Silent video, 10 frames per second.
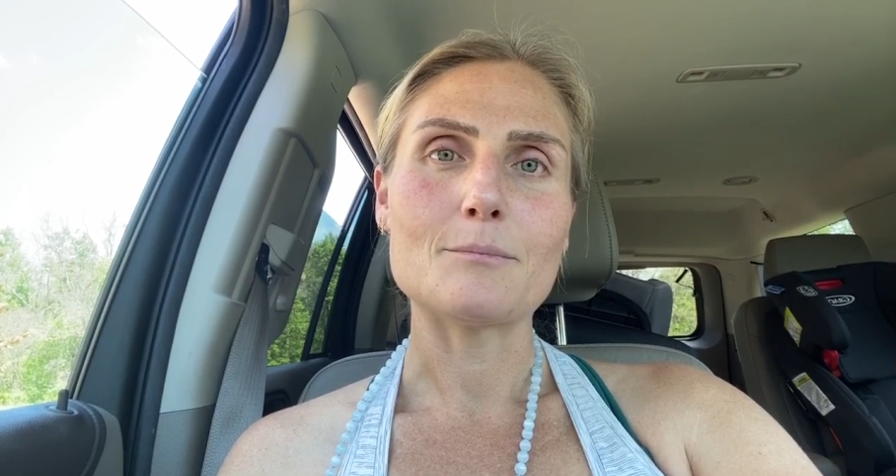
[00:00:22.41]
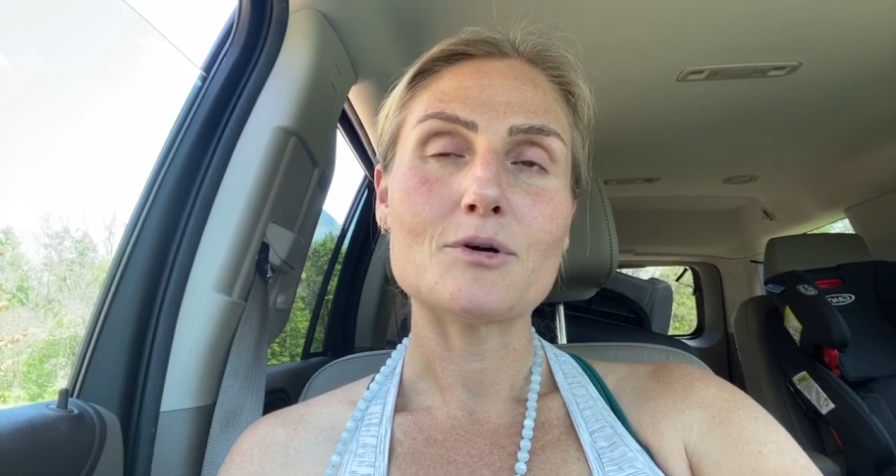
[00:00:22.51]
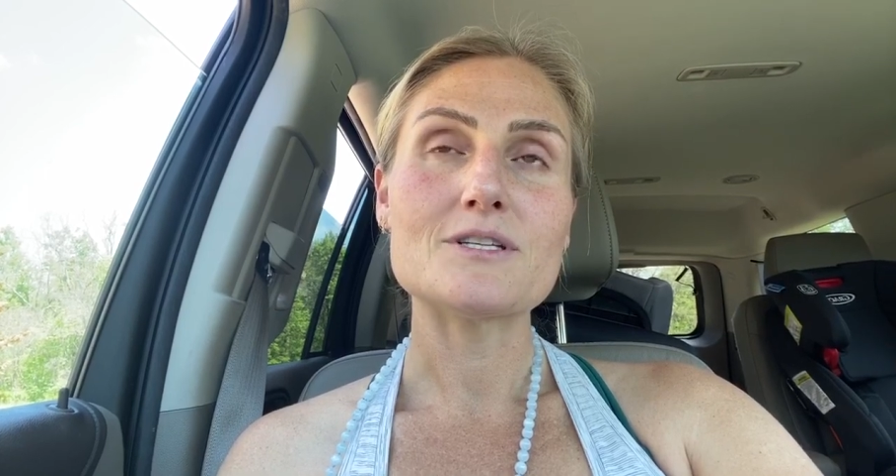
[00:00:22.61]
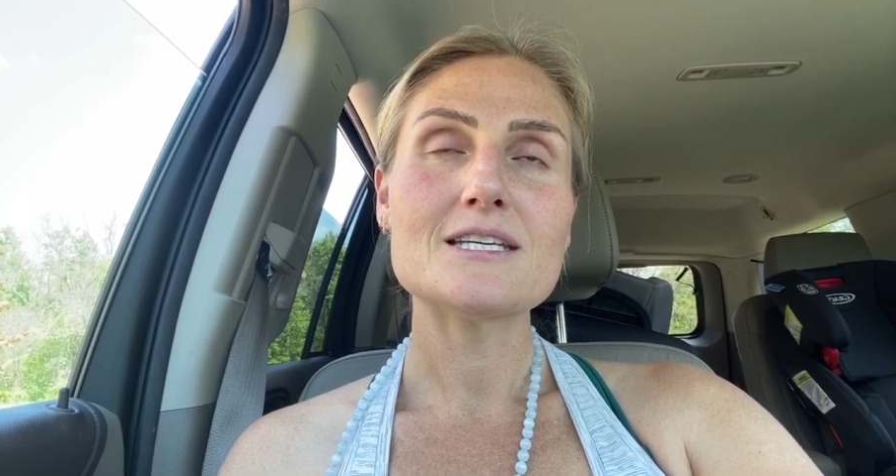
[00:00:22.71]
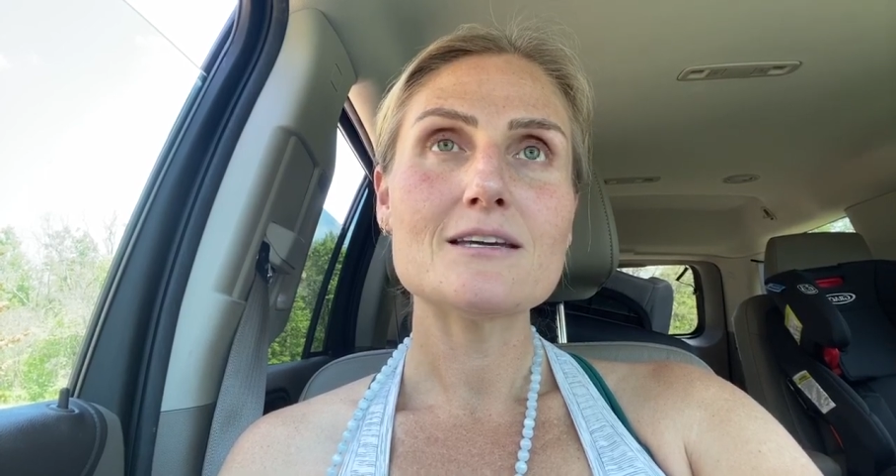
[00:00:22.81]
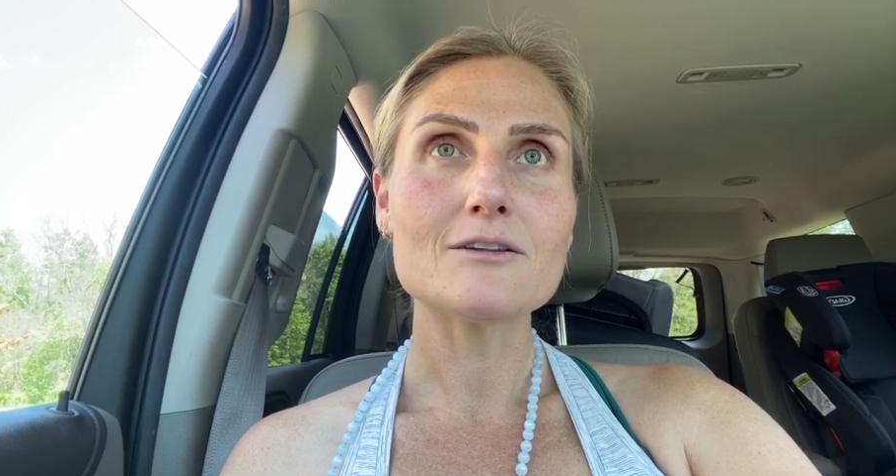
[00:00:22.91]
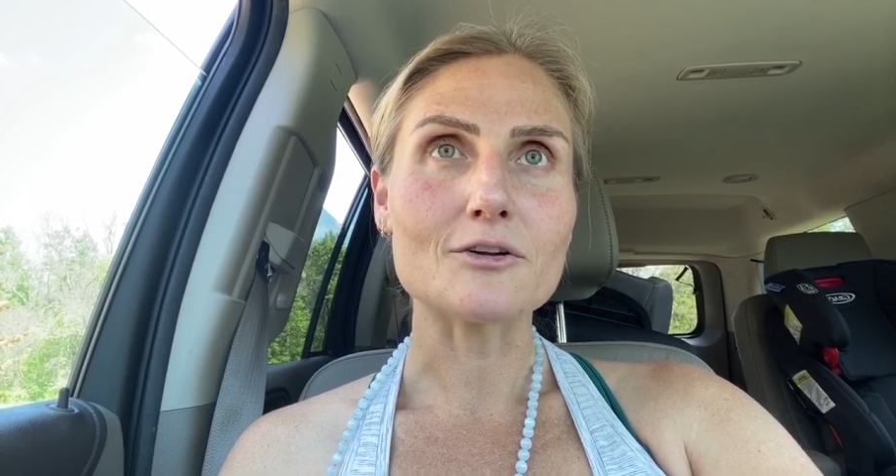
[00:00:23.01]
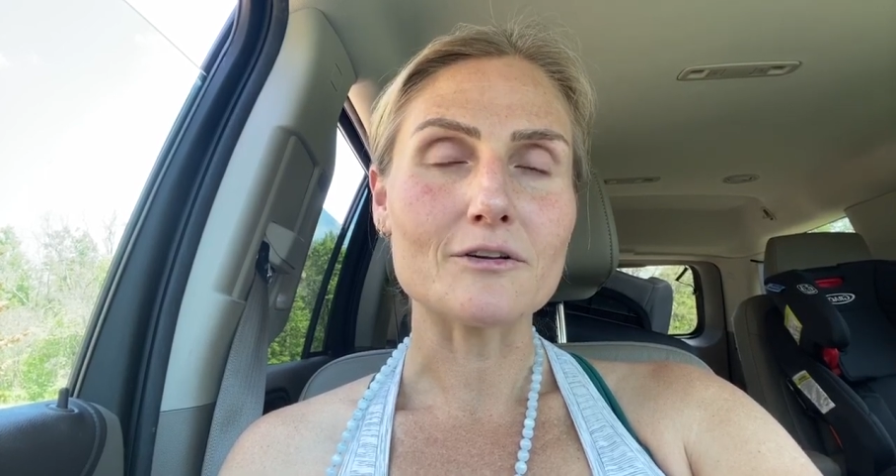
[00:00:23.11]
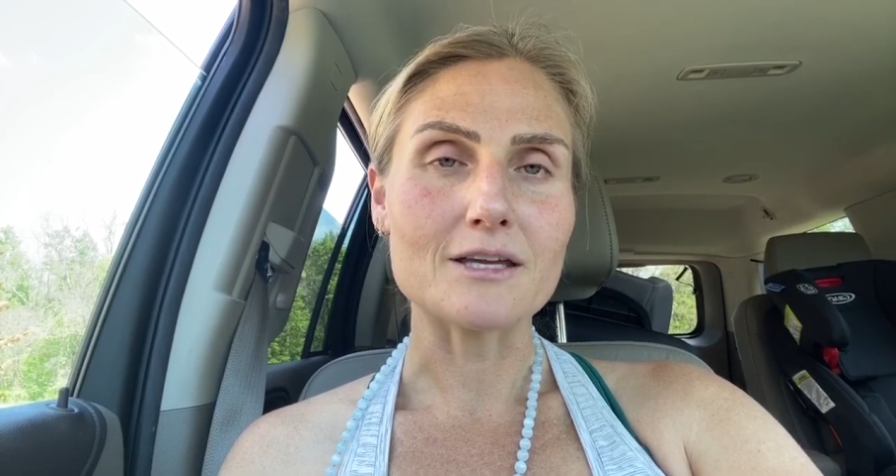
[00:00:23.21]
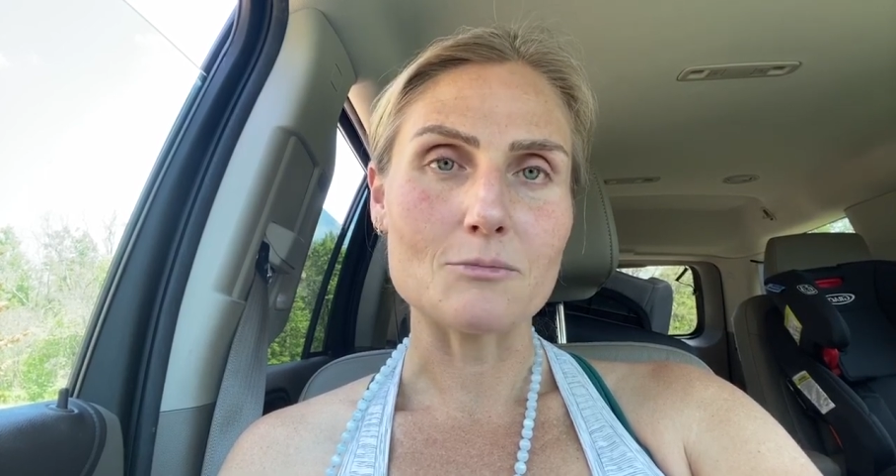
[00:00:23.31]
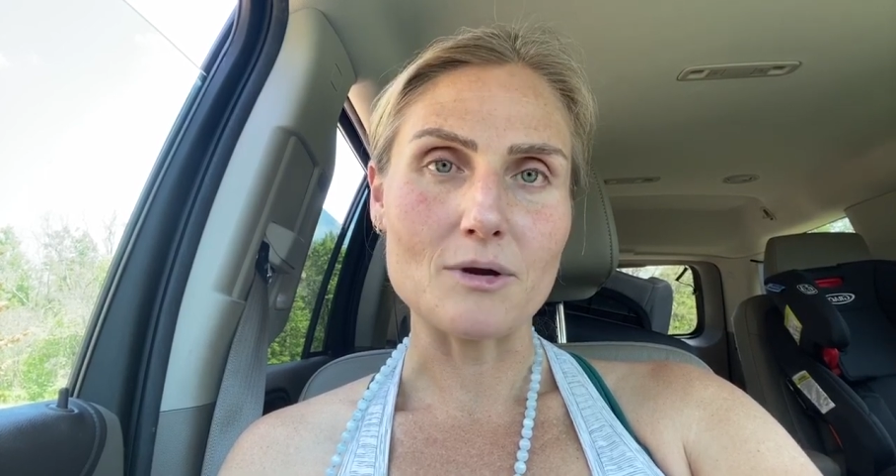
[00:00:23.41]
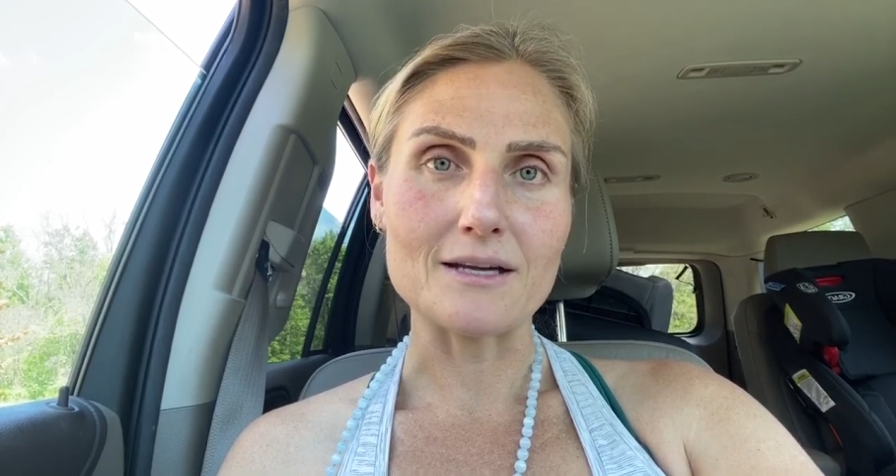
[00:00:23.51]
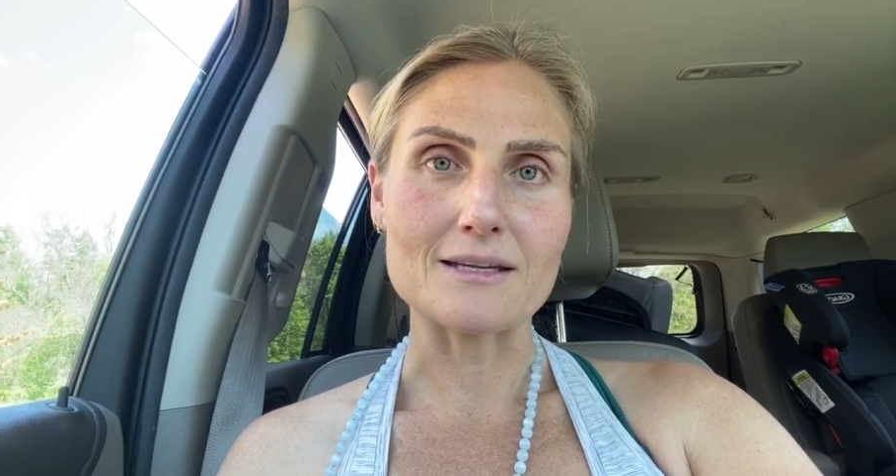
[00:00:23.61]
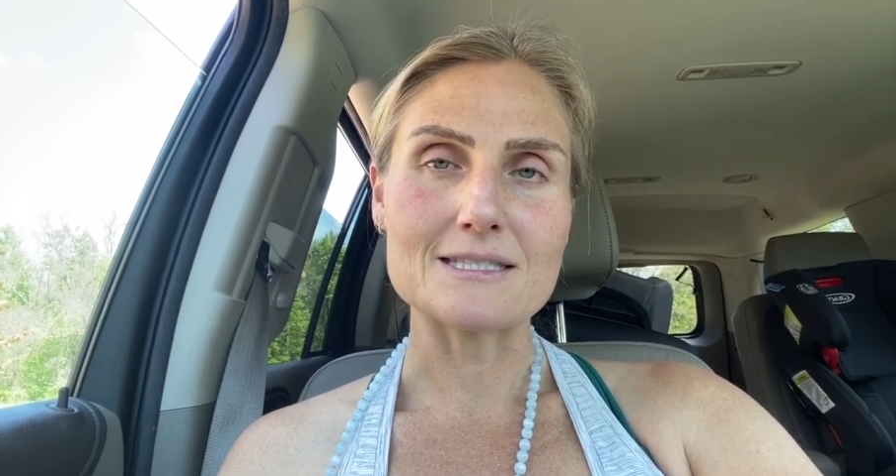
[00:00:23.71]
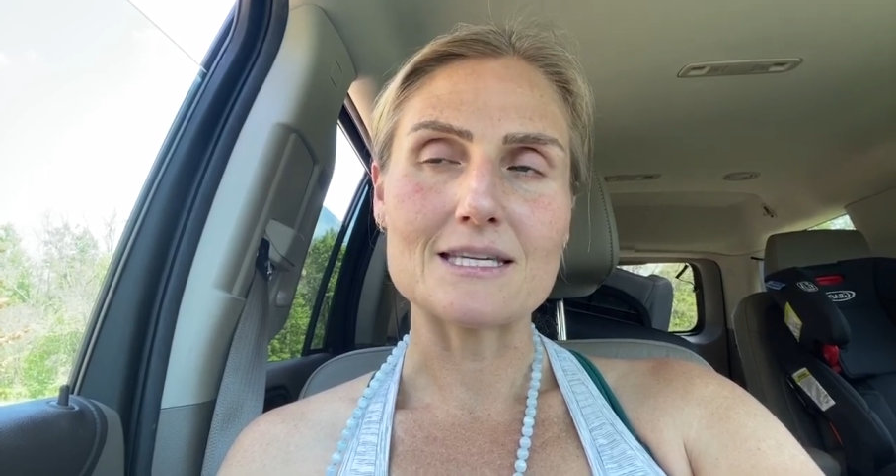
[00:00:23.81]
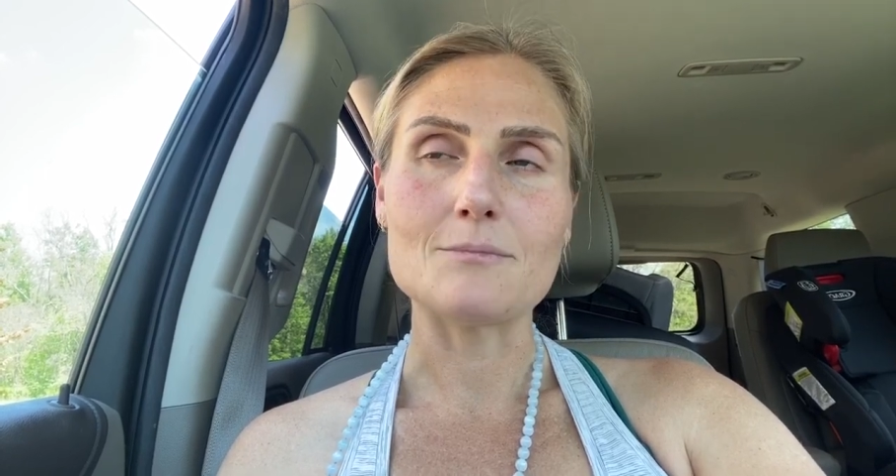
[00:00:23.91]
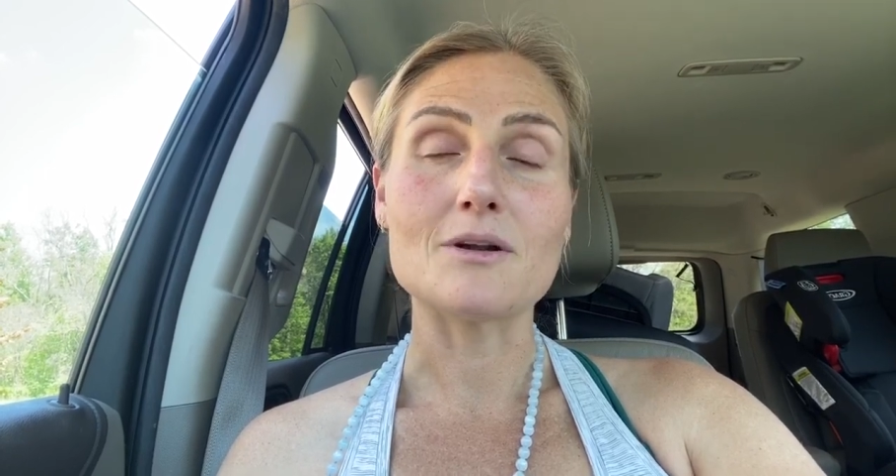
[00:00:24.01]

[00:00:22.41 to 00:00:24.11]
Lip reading: particularly in pregnancy,